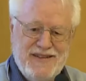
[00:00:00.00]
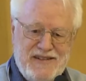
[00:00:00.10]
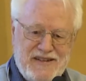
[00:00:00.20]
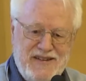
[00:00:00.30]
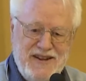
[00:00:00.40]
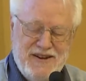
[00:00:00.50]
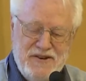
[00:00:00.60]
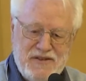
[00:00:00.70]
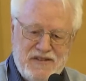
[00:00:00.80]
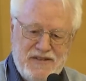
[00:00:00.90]
in the
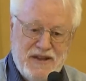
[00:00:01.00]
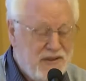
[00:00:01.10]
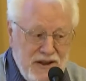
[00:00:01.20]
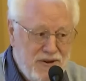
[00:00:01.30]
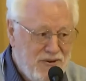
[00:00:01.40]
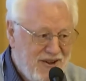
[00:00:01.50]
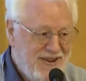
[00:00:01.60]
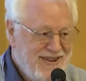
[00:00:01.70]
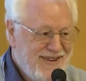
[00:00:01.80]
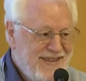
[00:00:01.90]
1600s. Nothing new.
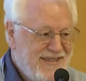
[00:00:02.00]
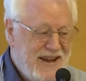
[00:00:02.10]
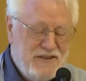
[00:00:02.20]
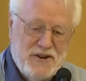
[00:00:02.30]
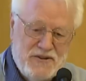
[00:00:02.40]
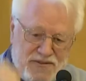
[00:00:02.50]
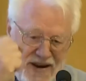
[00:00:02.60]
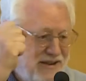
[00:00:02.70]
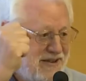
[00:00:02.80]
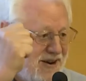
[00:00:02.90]
That,
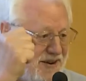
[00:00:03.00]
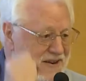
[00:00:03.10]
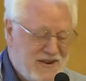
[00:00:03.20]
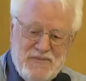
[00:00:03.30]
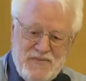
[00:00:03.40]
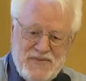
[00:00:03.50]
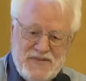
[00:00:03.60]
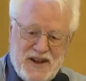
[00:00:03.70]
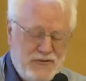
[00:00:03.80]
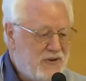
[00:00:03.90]
divide and conquer.
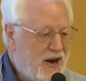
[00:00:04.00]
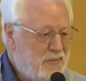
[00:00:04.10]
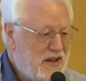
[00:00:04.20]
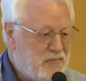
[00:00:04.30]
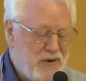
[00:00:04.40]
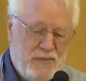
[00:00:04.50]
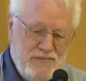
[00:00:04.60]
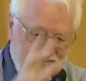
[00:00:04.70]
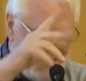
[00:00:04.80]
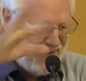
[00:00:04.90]
Tough, complex
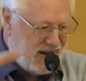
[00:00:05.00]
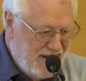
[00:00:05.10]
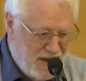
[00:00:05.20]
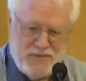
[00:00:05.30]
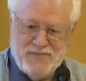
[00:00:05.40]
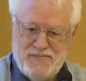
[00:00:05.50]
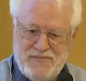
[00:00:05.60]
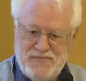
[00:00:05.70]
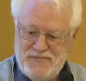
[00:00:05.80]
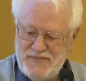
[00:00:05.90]
problem, divide it up.
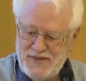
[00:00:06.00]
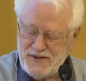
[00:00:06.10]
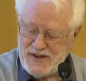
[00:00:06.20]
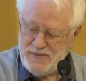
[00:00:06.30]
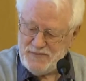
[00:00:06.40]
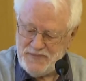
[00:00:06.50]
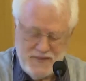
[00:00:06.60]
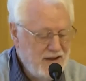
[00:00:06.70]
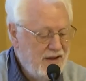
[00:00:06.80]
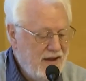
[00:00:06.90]
Okay?
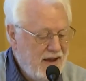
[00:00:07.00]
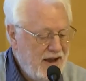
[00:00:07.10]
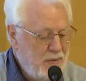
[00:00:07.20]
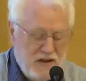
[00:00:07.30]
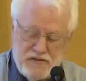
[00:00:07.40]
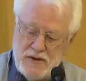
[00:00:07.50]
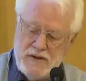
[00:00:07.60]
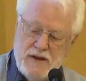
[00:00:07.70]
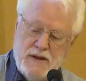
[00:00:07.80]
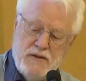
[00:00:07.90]
Anyway, so
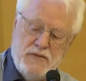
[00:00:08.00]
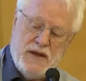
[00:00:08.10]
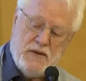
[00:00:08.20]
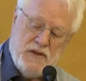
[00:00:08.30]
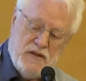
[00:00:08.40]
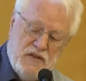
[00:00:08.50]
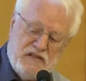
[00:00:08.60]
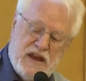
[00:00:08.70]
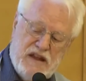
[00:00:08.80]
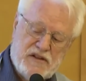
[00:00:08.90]
in this
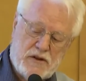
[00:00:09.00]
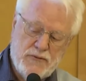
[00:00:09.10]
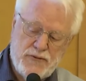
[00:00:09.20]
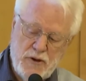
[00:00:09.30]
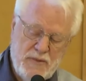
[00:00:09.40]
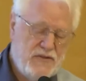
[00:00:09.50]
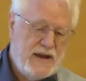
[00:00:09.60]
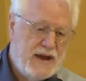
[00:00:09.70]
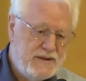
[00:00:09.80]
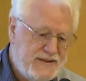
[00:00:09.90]
case at Confirm It, they
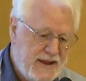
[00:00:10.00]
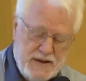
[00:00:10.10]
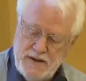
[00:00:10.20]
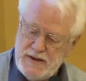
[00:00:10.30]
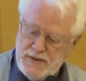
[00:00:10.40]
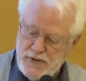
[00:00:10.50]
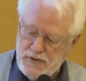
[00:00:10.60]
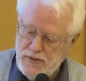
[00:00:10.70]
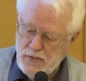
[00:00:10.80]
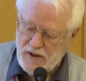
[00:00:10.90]
had 10 different
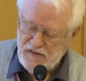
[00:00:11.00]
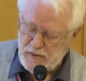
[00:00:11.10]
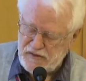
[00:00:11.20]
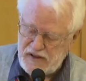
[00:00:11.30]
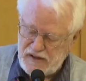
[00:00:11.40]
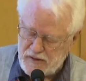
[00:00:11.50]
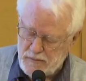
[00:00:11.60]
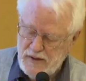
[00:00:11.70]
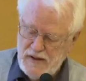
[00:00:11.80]
ones. We'll see some